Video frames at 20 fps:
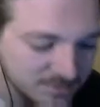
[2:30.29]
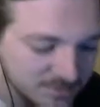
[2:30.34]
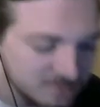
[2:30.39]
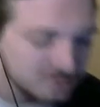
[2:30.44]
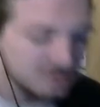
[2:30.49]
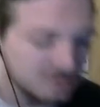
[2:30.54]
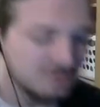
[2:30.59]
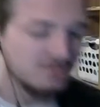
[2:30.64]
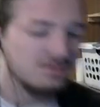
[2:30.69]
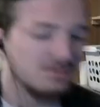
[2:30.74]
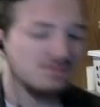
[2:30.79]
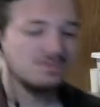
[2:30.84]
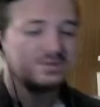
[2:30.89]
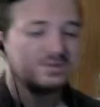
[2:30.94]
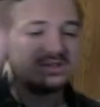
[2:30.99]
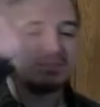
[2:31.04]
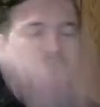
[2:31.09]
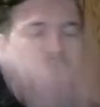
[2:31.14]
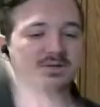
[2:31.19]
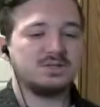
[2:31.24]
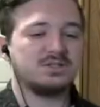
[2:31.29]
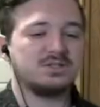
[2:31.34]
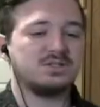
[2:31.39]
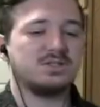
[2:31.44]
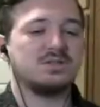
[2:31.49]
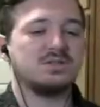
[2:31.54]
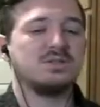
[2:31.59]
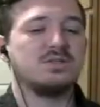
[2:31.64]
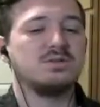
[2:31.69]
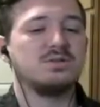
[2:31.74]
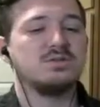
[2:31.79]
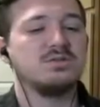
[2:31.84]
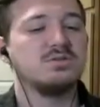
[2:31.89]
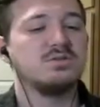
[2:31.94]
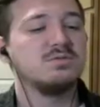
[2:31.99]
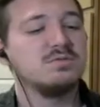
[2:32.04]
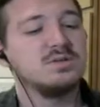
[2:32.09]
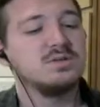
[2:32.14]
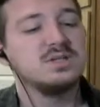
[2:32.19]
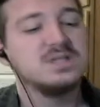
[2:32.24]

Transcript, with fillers: so you just make sure you do what